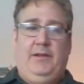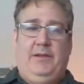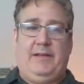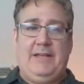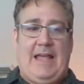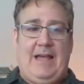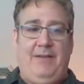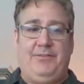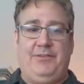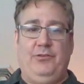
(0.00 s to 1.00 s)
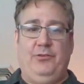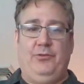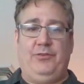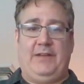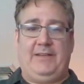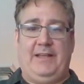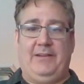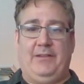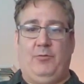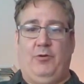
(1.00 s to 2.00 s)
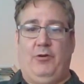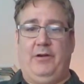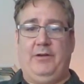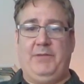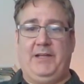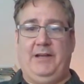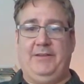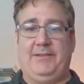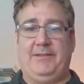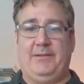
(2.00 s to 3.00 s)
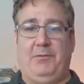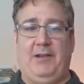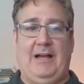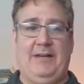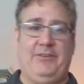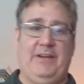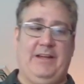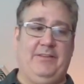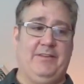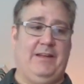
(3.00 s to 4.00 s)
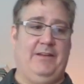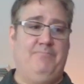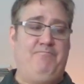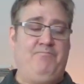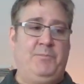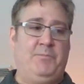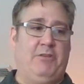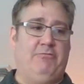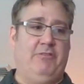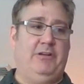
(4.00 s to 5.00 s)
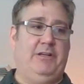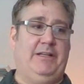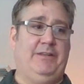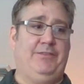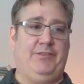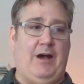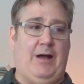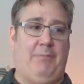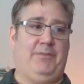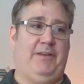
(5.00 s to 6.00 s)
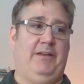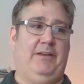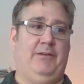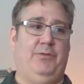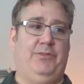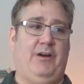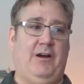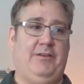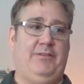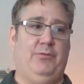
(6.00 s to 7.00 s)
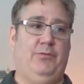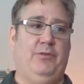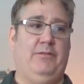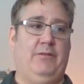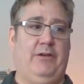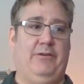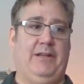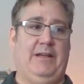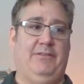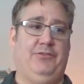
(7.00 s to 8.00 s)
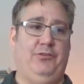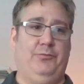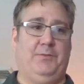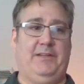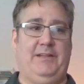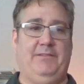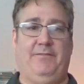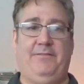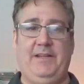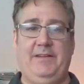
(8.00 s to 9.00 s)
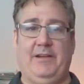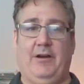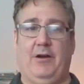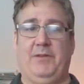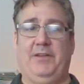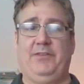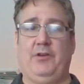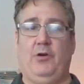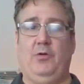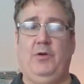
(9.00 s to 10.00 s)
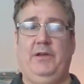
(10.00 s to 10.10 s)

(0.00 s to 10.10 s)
didn't have shoes at the end of the war because supply chains had really stopped and it was hard to not only have shoes but to even feed the army. So